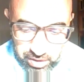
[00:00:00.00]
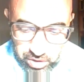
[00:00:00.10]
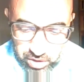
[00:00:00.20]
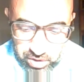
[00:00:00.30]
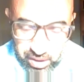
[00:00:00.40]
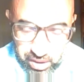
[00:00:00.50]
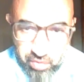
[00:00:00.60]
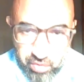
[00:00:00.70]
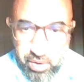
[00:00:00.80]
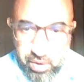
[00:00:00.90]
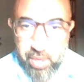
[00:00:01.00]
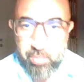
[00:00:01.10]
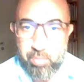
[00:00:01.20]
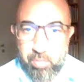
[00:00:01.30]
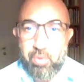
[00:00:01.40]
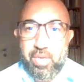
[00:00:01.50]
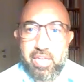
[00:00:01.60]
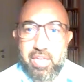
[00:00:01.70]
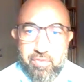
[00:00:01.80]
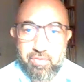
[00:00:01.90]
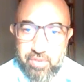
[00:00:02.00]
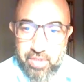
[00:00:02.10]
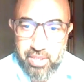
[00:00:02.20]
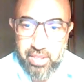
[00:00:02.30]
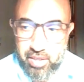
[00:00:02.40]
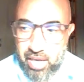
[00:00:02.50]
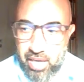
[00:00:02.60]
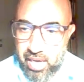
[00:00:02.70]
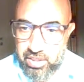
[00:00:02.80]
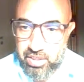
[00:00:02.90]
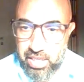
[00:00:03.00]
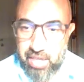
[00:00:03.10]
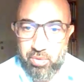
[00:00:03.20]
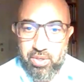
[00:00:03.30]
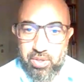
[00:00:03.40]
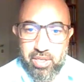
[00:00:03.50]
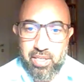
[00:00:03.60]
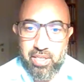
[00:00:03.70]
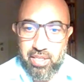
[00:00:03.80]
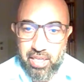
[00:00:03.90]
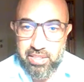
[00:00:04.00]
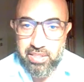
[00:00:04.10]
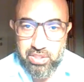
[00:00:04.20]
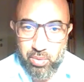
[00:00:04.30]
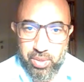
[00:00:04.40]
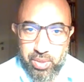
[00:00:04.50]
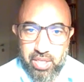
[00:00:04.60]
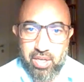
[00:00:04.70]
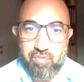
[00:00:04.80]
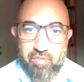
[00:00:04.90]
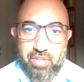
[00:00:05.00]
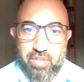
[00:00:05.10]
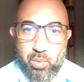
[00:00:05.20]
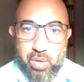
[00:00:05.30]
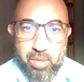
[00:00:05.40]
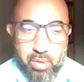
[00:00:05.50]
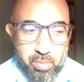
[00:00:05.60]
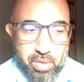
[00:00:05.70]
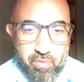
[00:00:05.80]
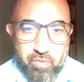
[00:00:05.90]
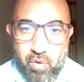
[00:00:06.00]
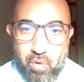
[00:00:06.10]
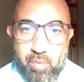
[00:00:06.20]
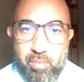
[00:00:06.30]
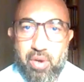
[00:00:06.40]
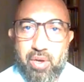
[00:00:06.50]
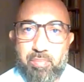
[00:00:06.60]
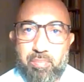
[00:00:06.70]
just to give a very brief and general history of the UN Permanent Forum on